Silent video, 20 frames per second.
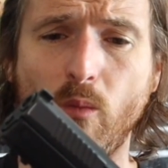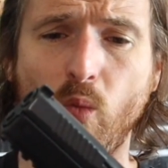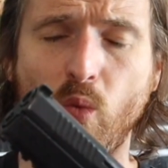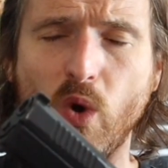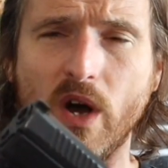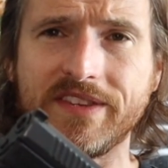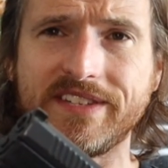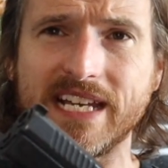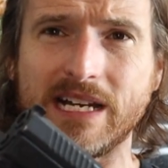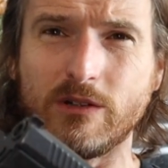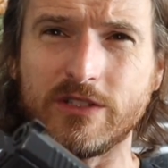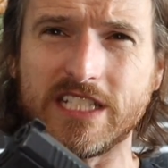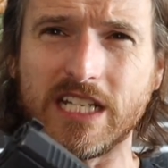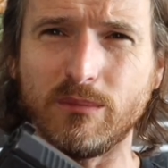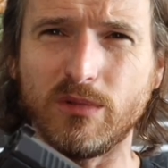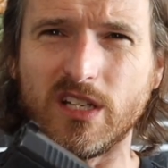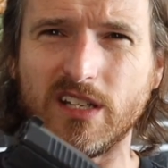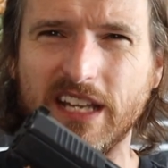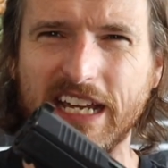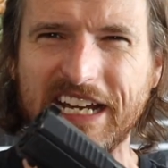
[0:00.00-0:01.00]
Once I was
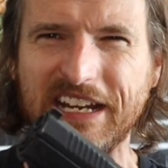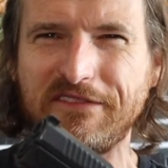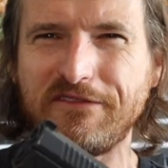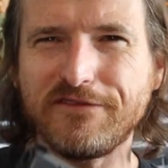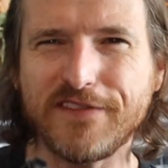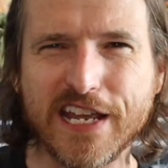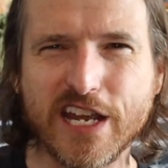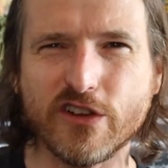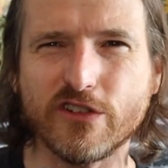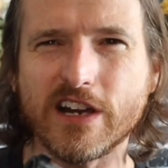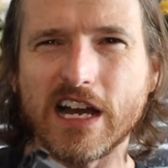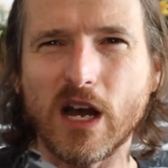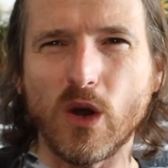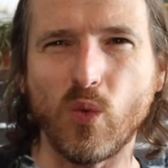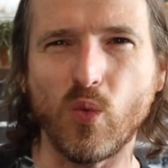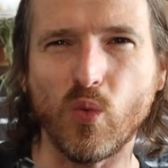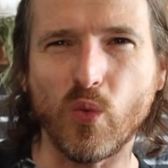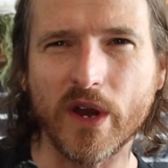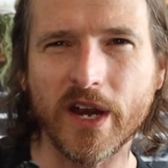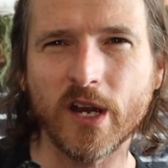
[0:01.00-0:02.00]
able to figure
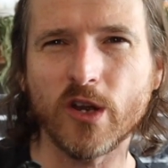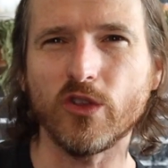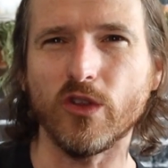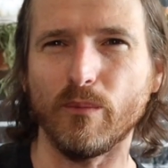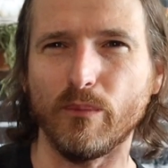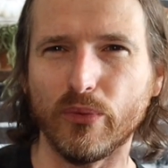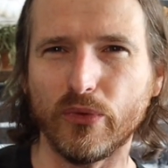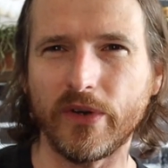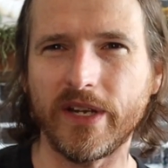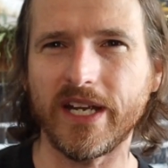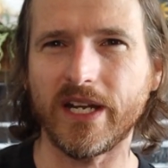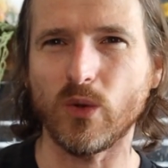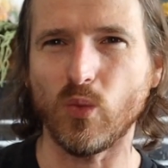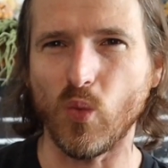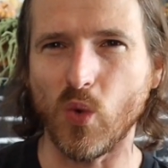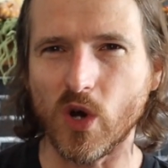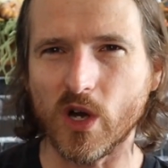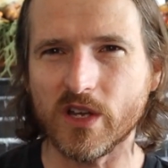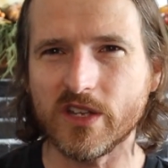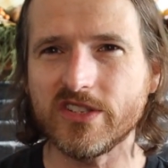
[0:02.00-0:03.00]
out where the
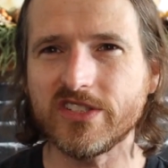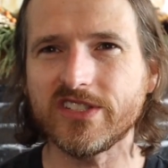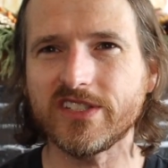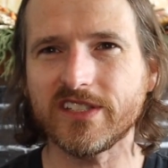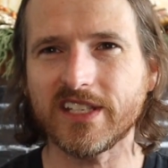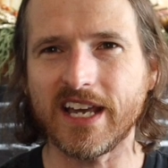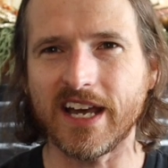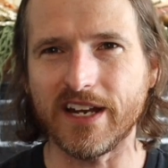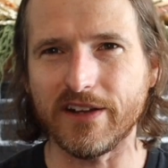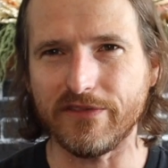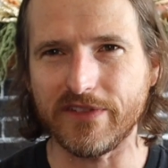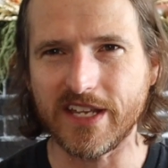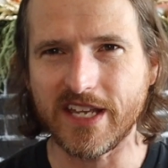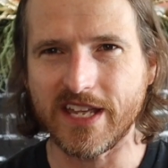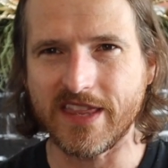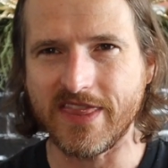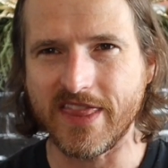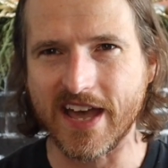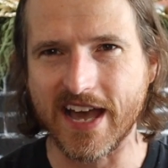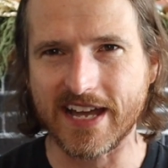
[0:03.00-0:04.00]
brake was, kind of
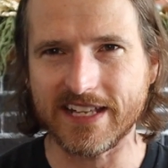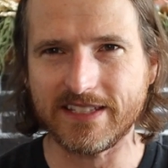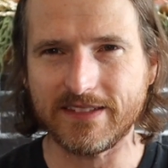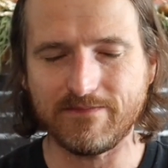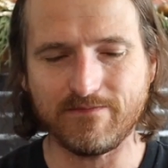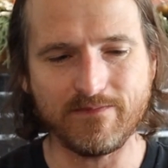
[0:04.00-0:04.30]
in that